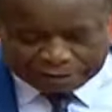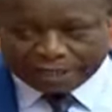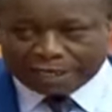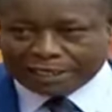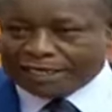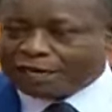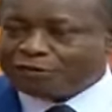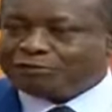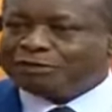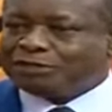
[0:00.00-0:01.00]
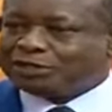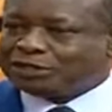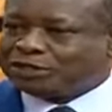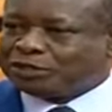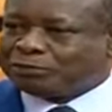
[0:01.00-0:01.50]
and allow people
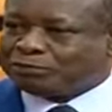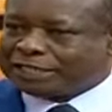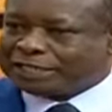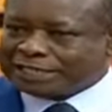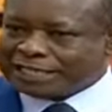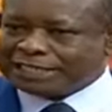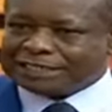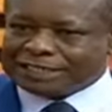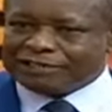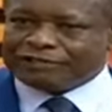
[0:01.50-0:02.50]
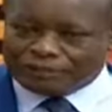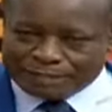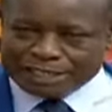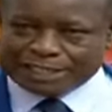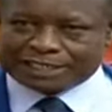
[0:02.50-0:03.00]
to present
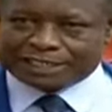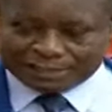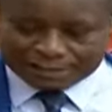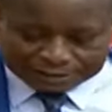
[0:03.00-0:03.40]
information